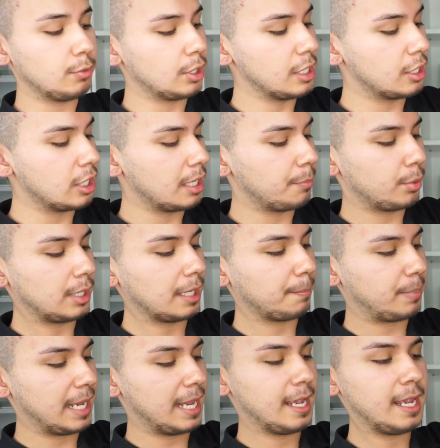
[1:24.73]
We can kind of put,
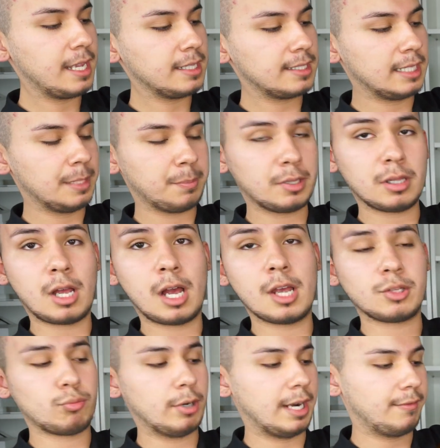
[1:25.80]
like, pens, lip
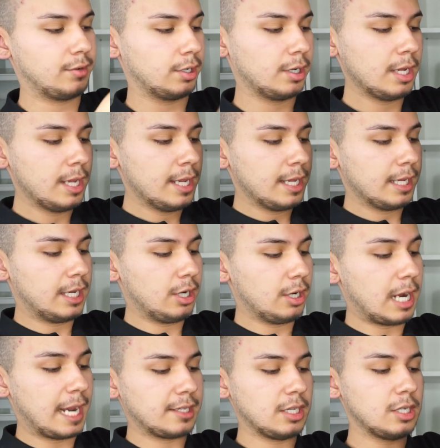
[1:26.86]
gloss, whatever.
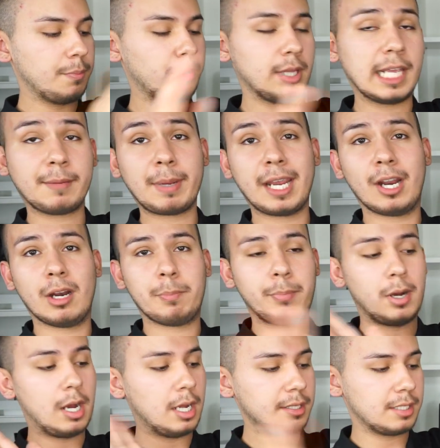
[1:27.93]
Here, I tend to put, like, my
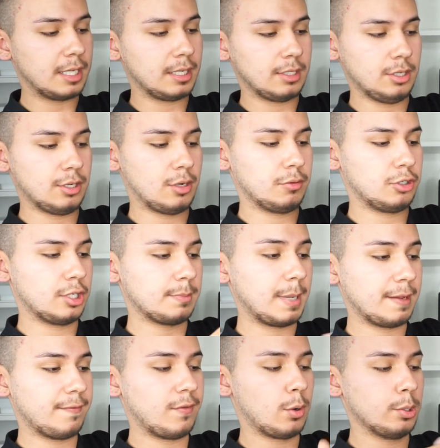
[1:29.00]
AirPods and, you know, just
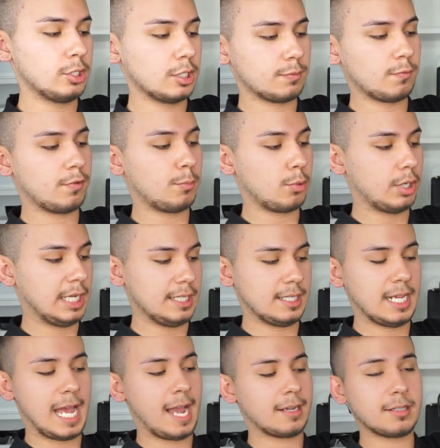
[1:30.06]
my phone just for more
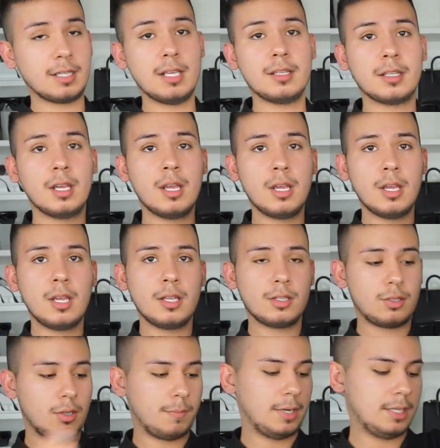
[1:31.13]
easy access.
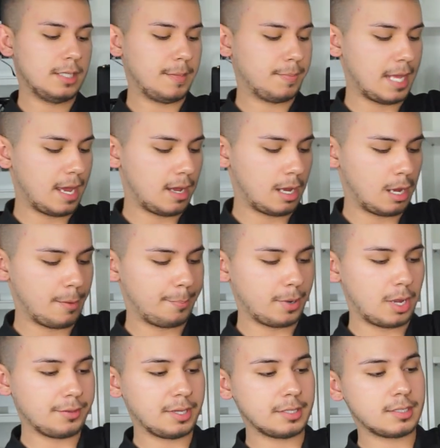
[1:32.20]
So, I'm going to zip that up.
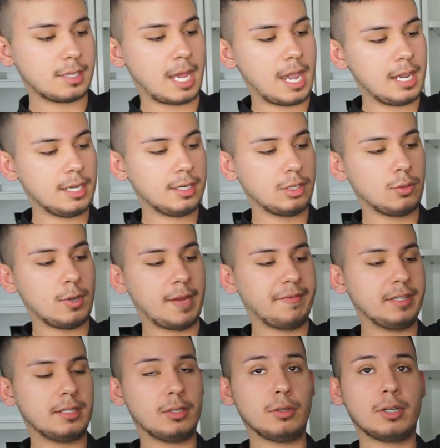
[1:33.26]
On the side, you have
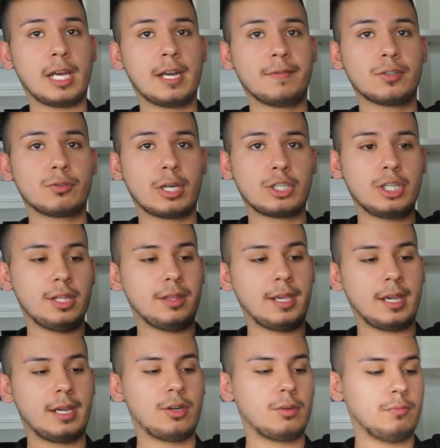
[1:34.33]
this little kind of stretchy
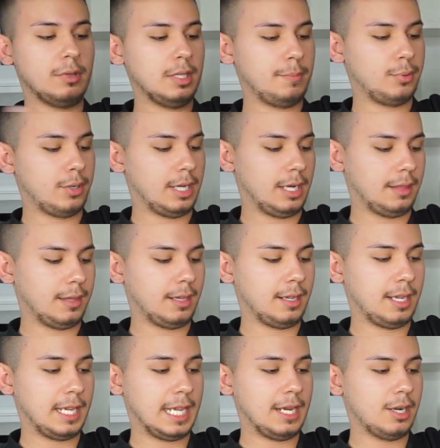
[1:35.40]
thing. I don't really put
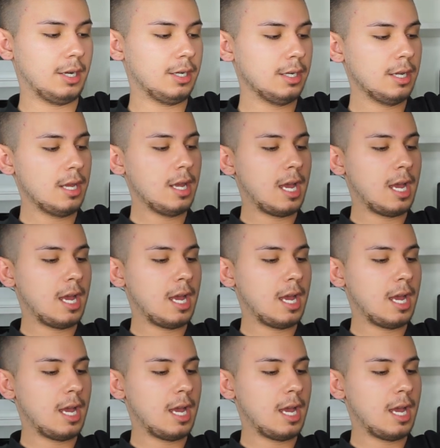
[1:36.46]
anything here.